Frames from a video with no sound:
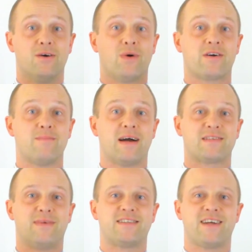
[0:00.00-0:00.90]
Welcome back
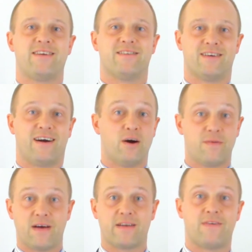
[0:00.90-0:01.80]
to my channel. I hope
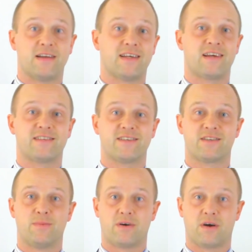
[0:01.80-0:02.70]
you've had a fantastic
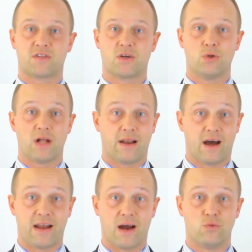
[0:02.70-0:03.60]
summer off school and
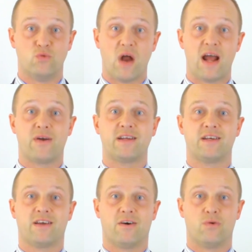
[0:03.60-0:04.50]
are now raring
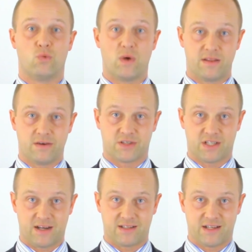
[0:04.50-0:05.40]
to go with your
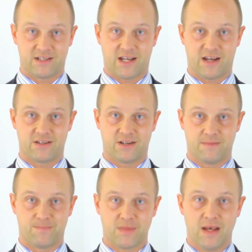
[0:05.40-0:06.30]
science education.
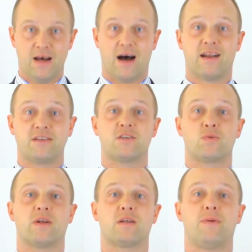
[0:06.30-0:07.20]
And I just
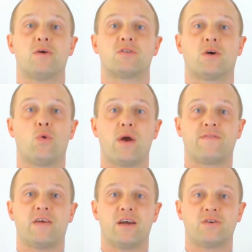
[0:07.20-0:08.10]
wanted to post a quick
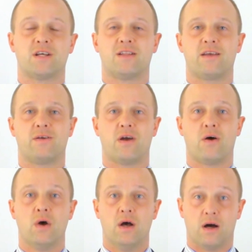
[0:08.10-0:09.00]
video to let you
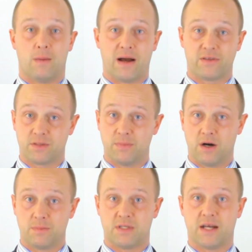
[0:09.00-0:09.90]
know about some
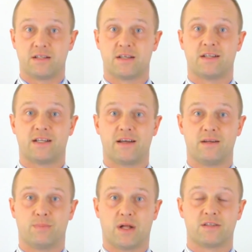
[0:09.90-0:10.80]
updates that are
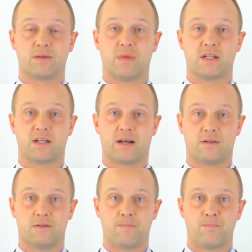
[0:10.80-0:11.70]
taking place on my
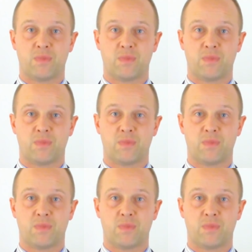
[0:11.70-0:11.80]
channel.